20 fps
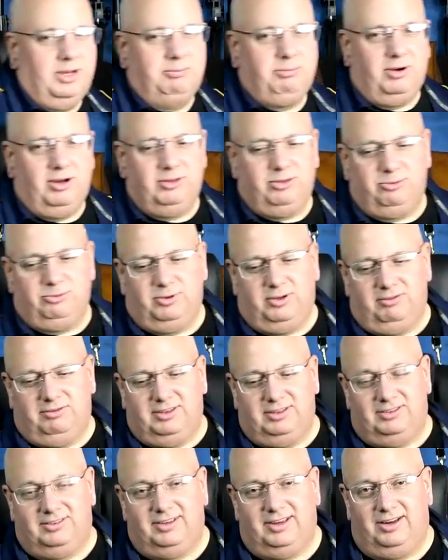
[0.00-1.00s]
I brought three of
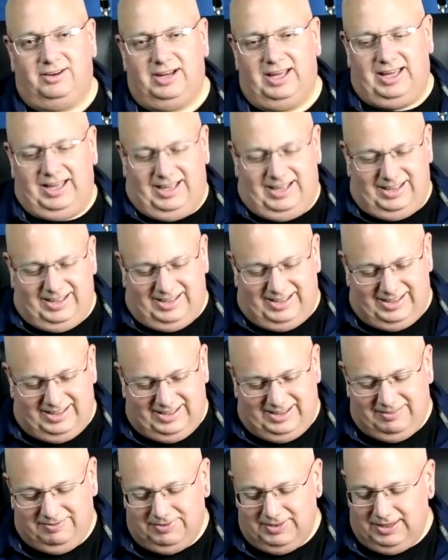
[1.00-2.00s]
these out.
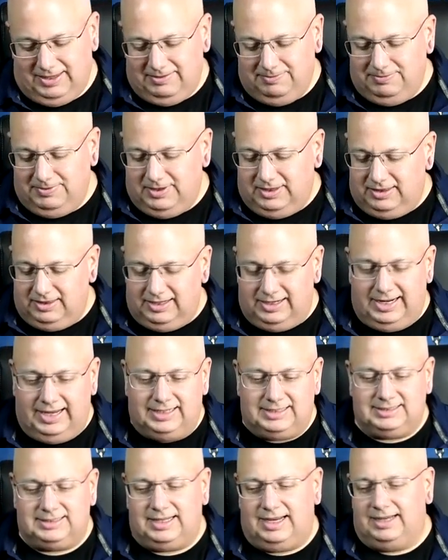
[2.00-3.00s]
The
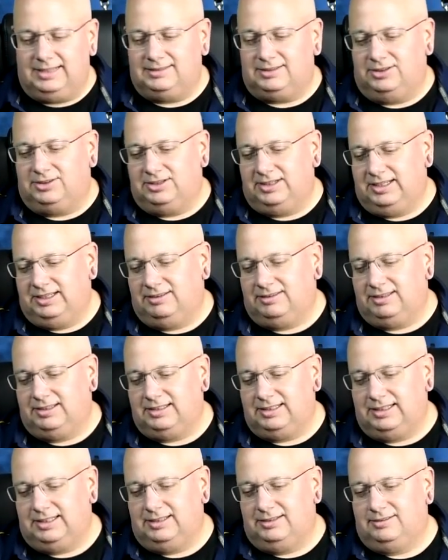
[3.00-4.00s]
next size underneath
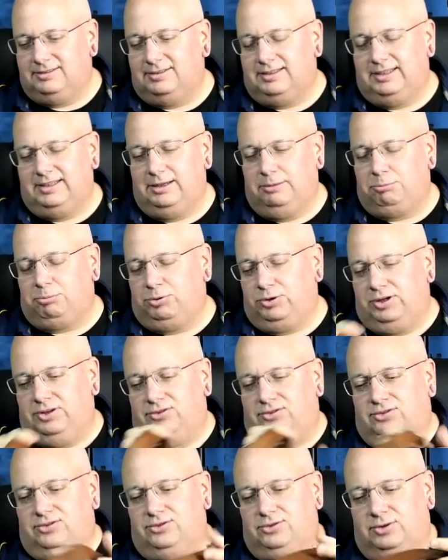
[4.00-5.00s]
it is the uh,
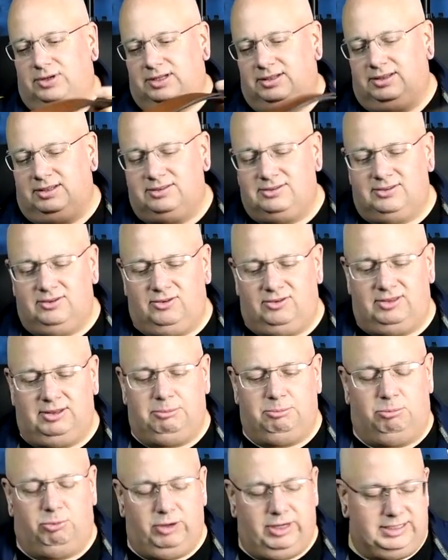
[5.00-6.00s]
Prince Street. This is
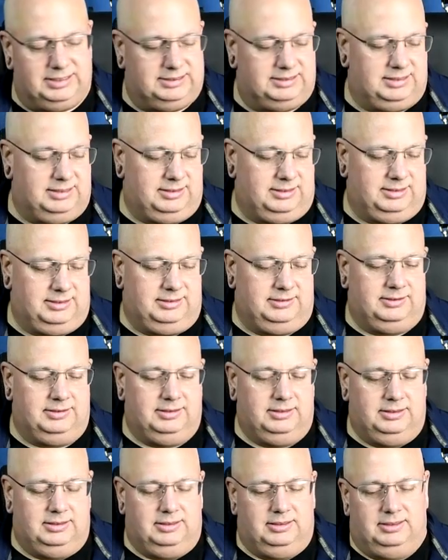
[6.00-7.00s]
the Brixton.
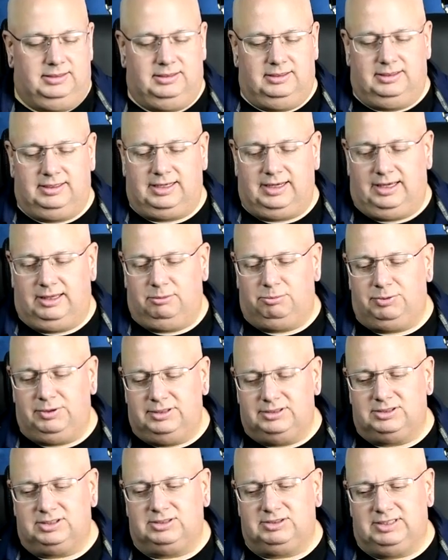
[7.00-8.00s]
Okay, the
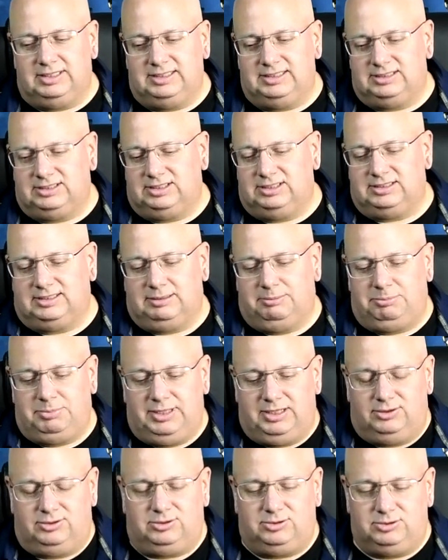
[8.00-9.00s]
Prince Street is just a
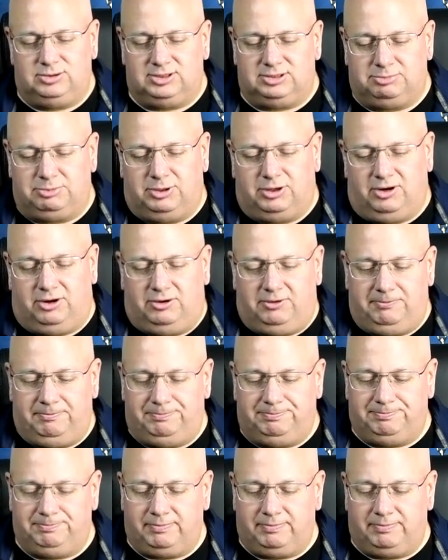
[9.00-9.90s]
bit too small.